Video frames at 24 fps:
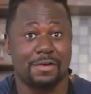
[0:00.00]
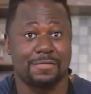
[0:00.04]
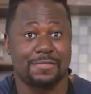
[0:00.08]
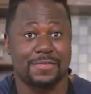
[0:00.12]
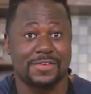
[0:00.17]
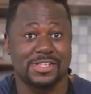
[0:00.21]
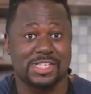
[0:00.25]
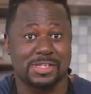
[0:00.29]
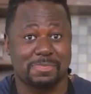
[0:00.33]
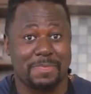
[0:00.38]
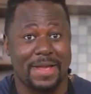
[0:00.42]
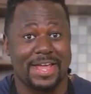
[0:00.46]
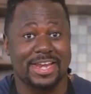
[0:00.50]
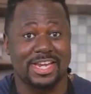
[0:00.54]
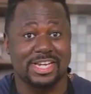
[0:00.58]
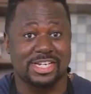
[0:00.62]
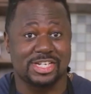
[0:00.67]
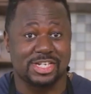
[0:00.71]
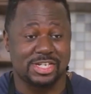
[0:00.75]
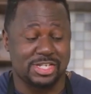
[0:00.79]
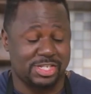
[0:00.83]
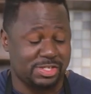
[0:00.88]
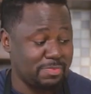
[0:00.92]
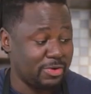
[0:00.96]
of
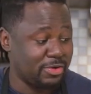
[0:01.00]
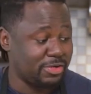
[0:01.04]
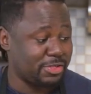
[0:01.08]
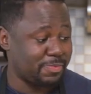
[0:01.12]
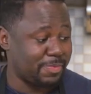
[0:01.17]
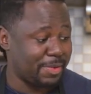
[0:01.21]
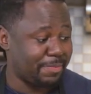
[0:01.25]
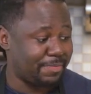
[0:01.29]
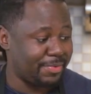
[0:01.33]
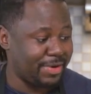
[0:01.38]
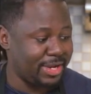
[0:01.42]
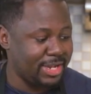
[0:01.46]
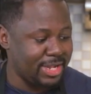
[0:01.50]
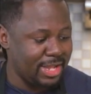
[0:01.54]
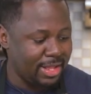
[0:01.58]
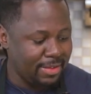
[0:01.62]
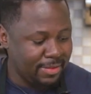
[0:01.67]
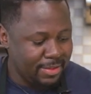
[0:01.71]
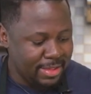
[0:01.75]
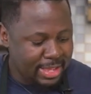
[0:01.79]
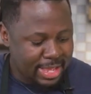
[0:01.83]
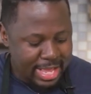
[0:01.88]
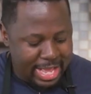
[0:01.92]
Spanish smoked paprika.